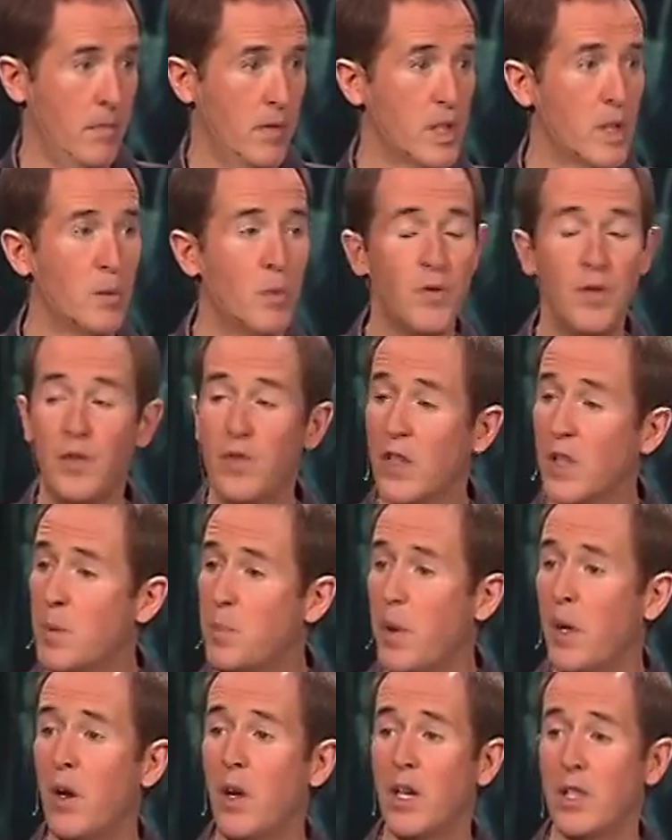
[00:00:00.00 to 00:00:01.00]
Some of you have
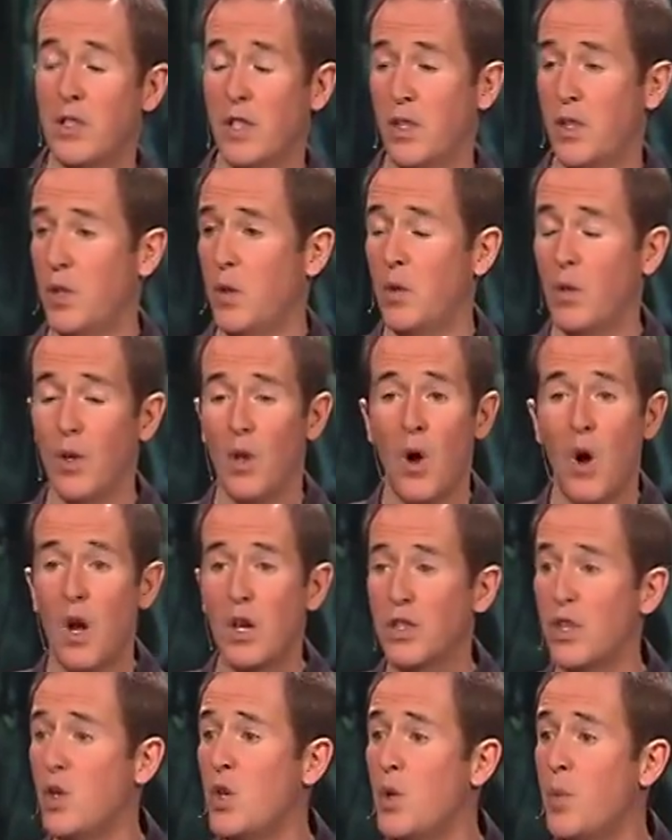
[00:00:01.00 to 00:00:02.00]
experienced this. You
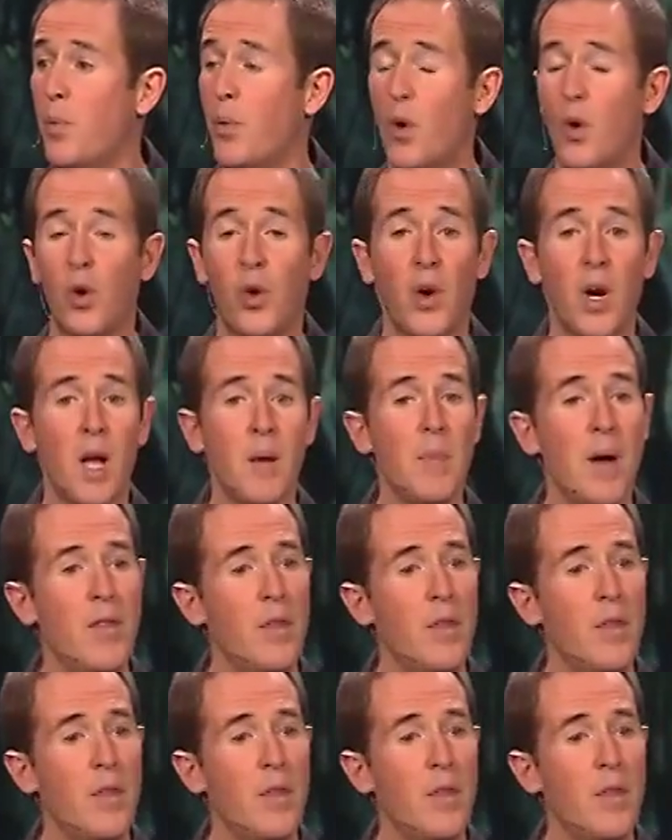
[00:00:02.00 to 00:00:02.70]
launched a new program,